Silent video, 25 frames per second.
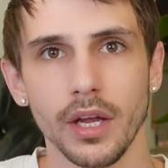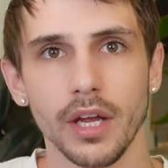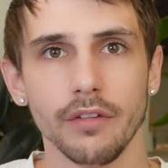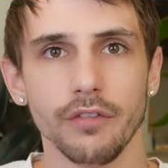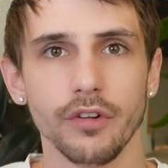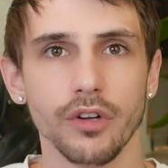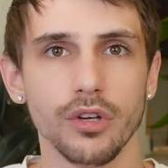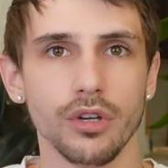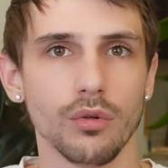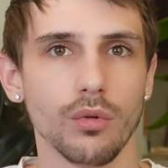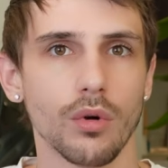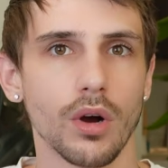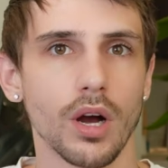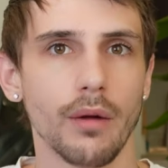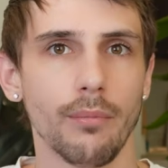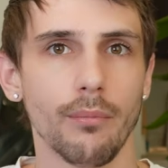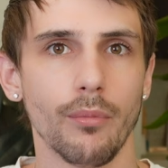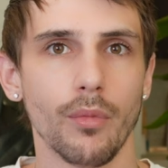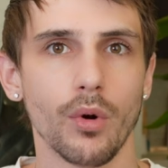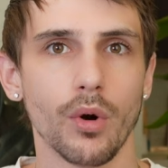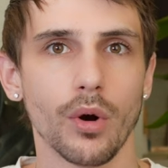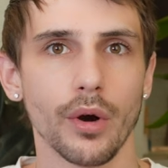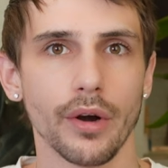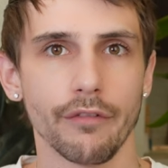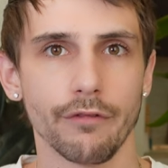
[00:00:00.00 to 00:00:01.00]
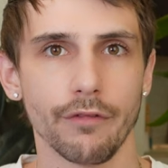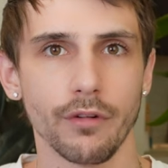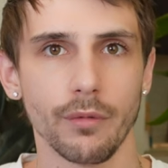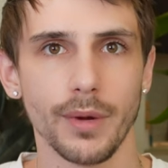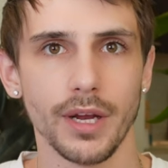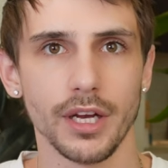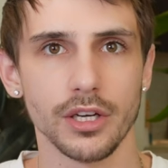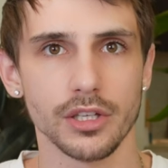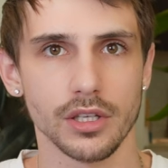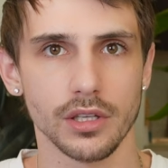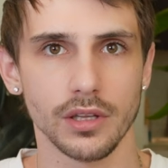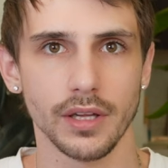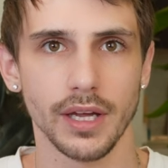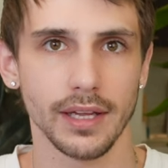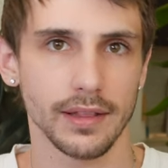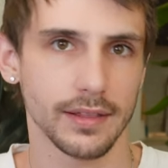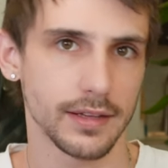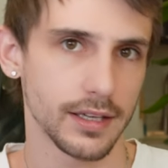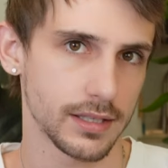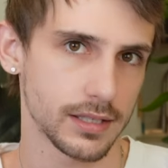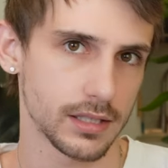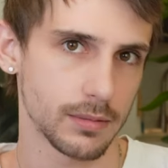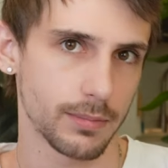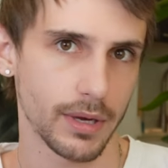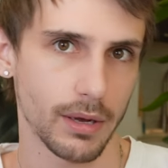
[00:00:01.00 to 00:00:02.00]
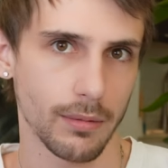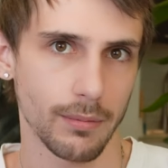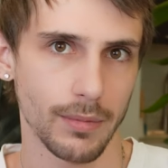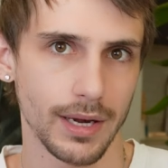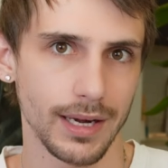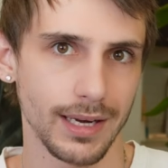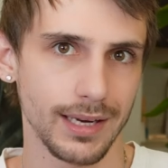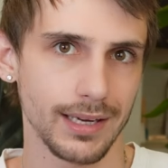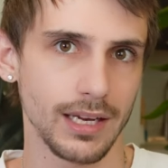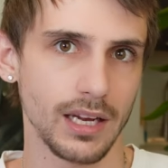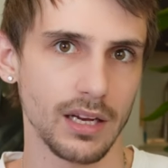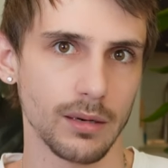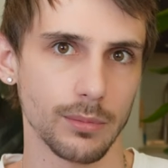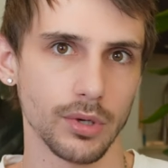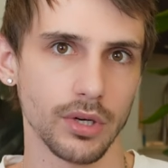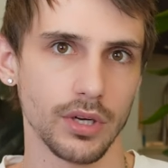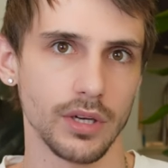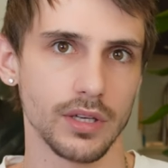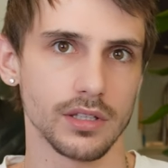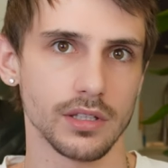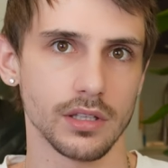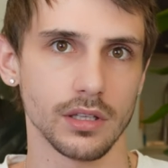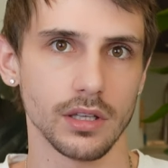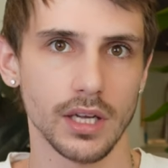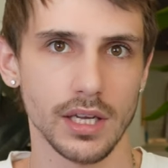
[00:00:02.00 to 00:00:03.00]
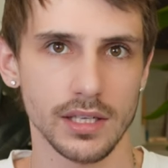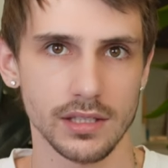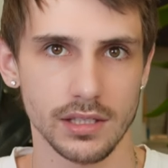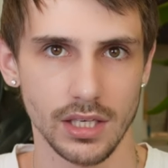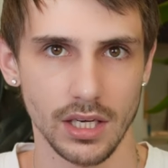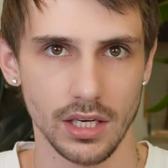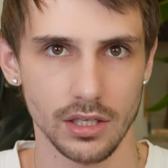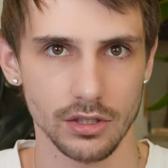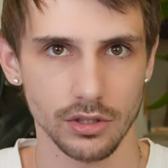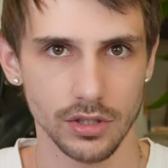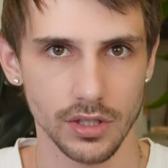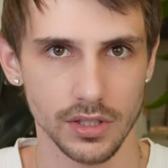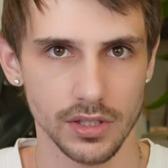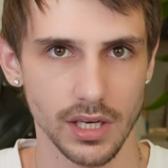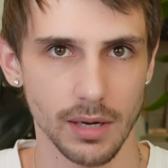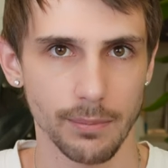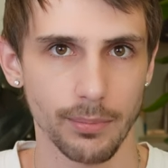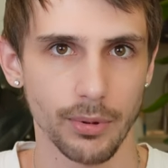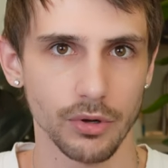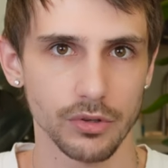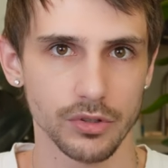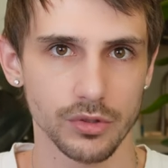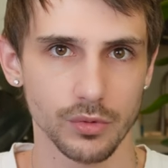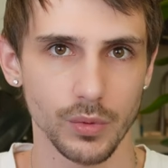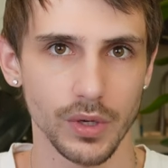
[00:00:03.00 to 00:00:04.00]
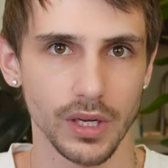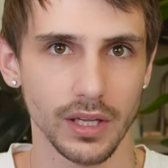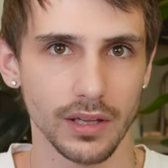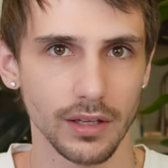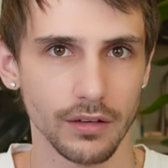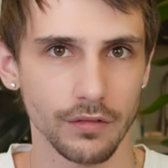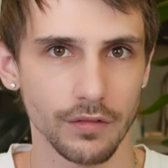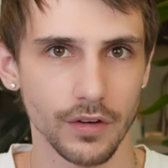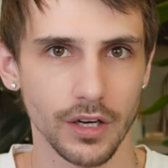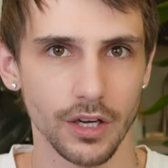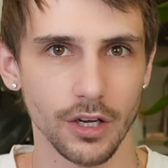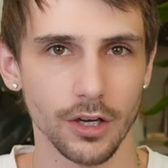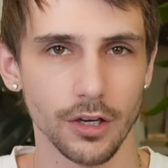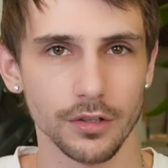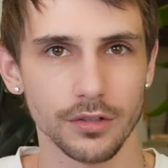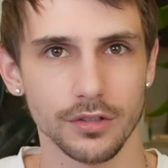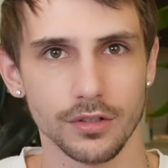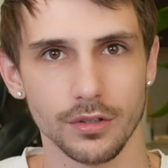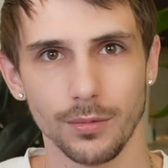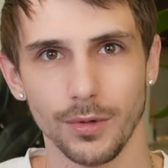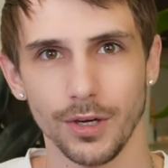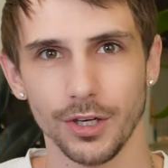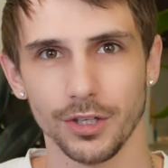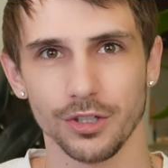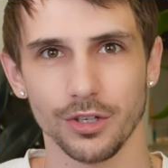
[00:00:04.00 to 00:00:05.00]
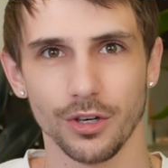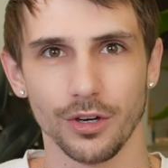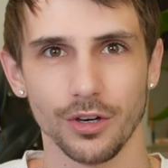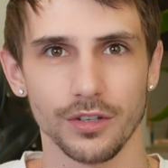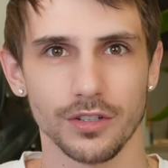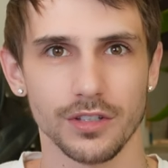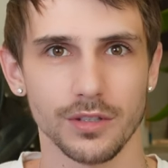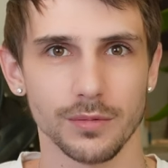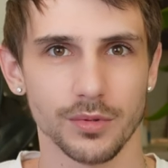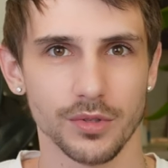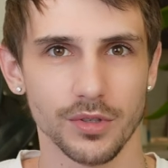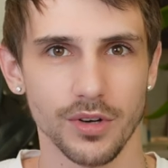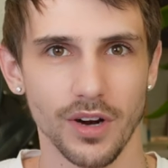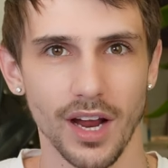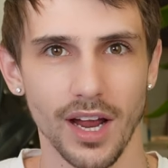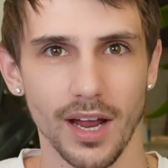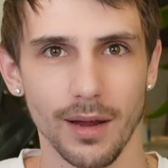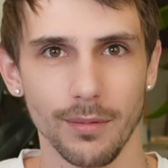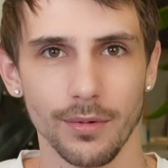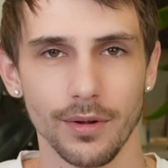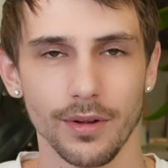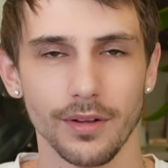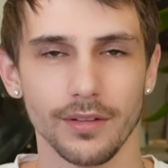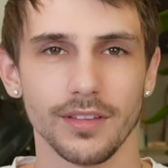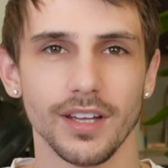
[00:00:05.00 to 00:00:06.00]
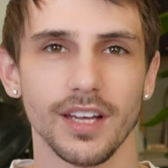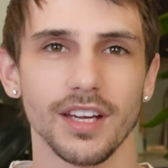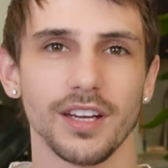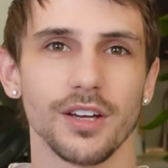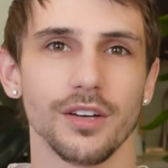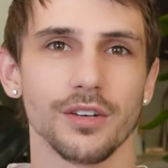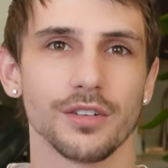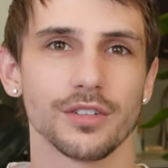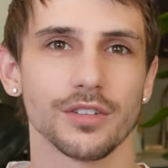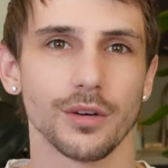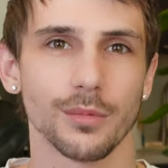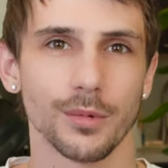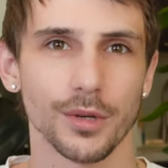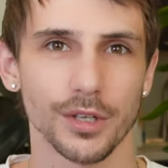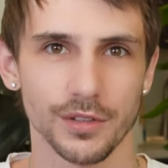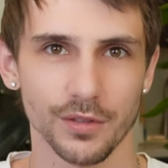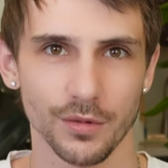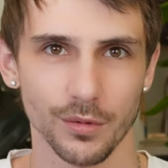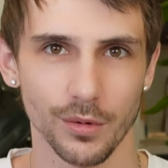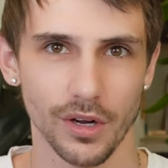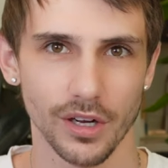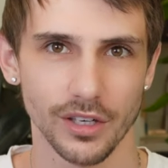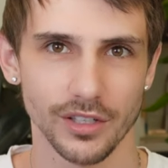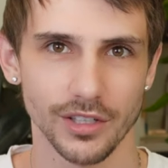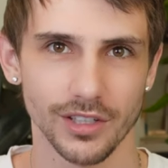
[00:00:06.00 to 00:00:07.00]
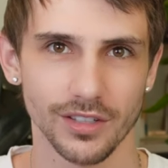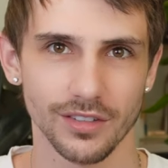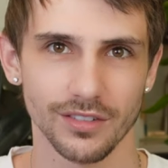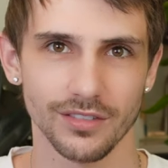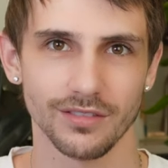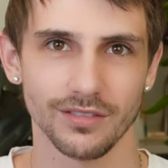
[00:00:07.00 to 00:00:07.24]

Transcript: If you do want more information like this about many neighborhoods in Los Angeles, I post weekly videos, so make sure to subscribe. Thank you so much for watching.